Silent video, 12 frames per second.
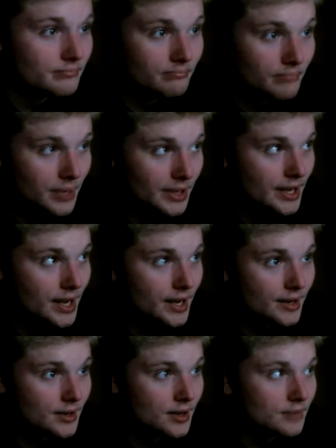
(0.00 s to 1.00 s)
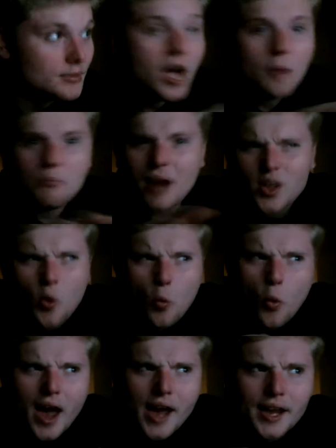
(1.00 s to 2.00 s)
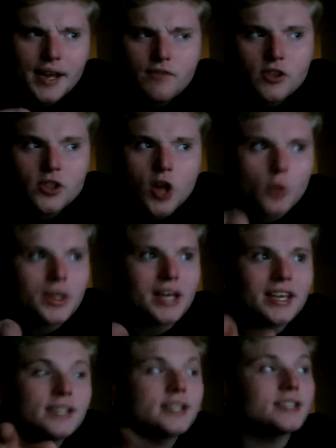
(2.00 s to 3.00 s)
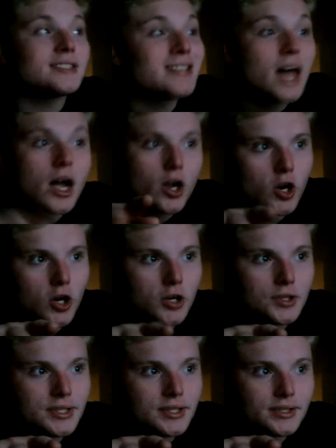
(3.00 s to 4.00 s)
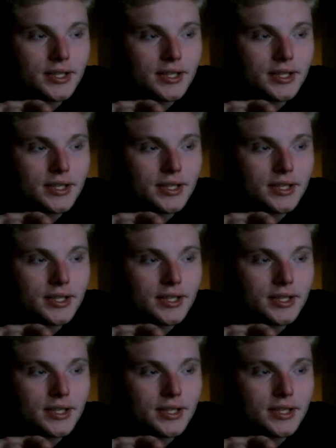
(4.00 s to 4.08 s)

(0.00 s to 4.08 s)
But yeah, by the way, even though that he does not curse,